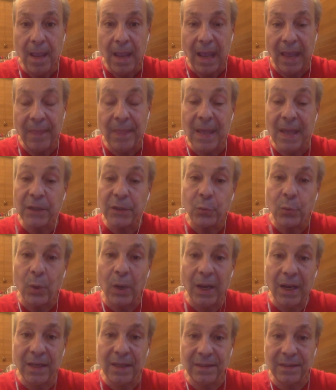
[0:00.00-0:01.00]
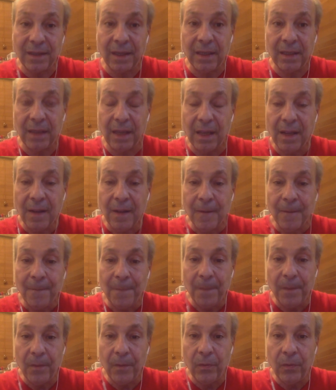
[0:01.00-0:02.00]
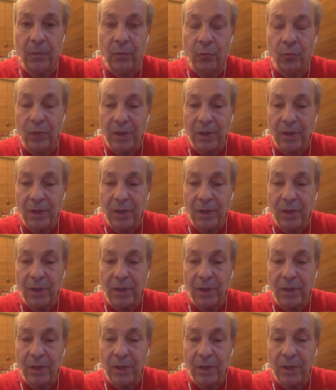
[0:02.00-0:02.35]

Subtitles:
And that's why I say the real